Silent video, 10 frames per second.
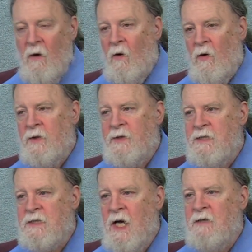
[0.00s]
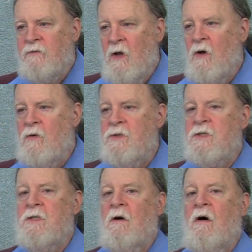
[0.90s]
All of these kind of
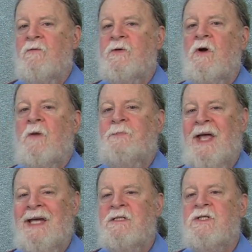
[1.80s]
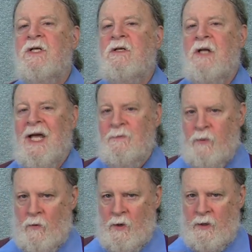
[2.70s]
loans often are pegged to
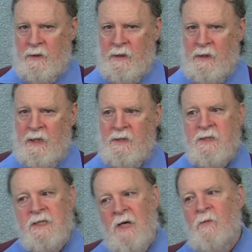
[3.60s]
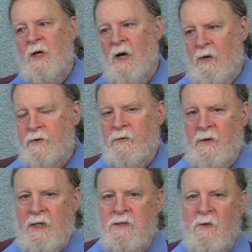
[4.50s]
LIBOR in the same way other
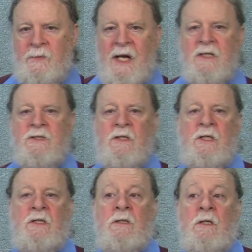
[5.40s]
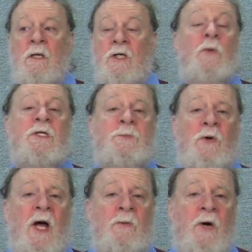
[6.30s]
things are pegged to the US
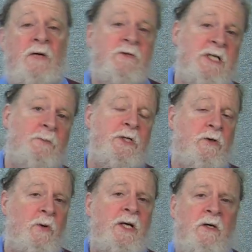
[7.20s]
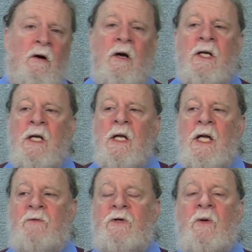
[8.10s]
prime rate. For example, your credit card,
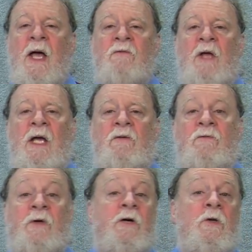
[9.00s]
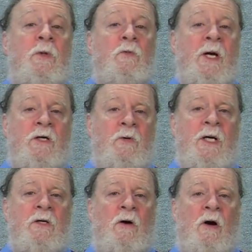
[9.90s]
if you have a variable rate
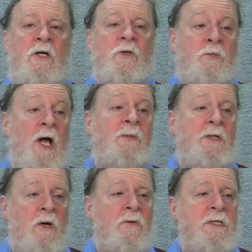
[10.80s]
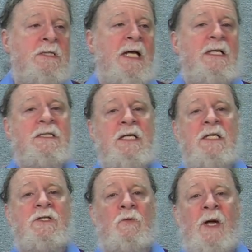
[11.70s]
credit card, you'll probably notice that it
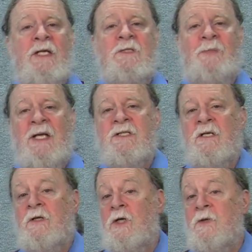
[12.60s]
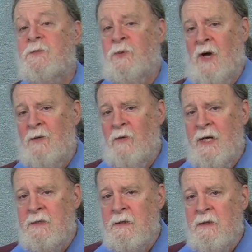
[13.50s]
says the rate is based on the US prime
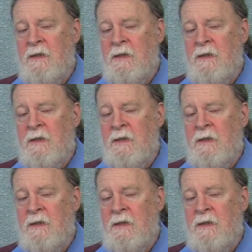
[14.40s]
rate.